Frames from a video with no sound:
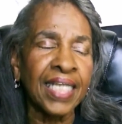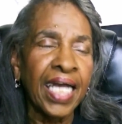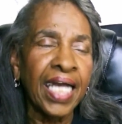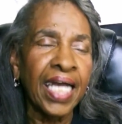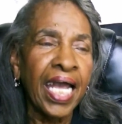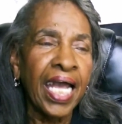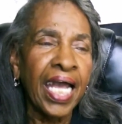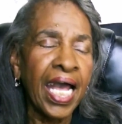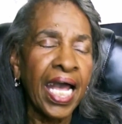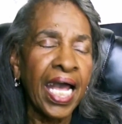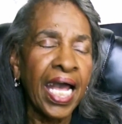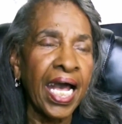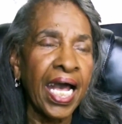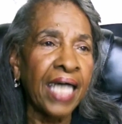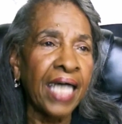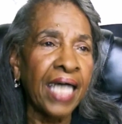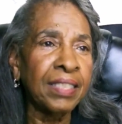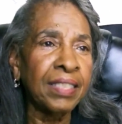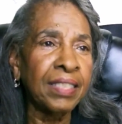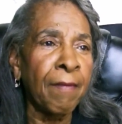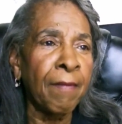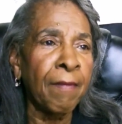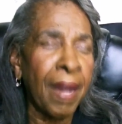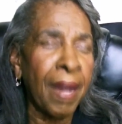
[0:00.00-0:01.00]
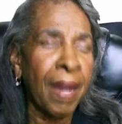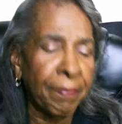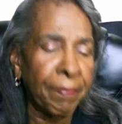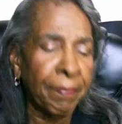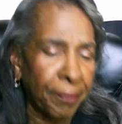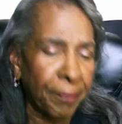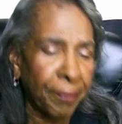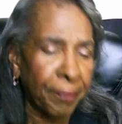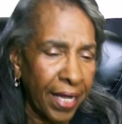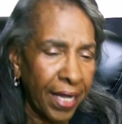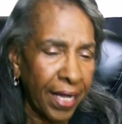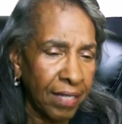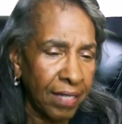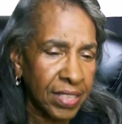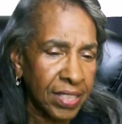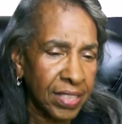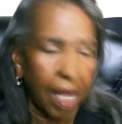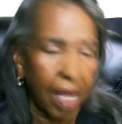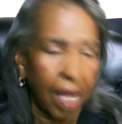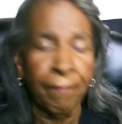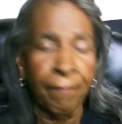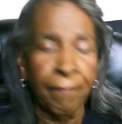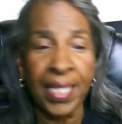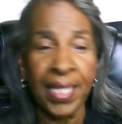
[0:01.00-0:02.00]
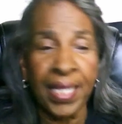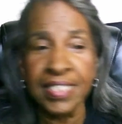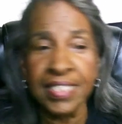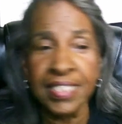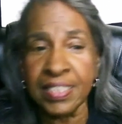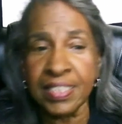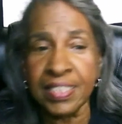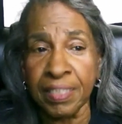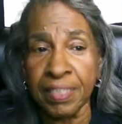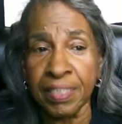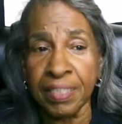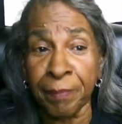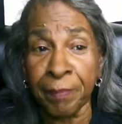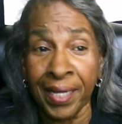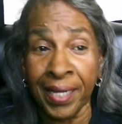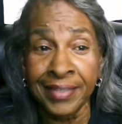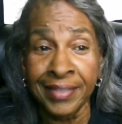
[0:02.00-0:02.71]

And my prayers are based upon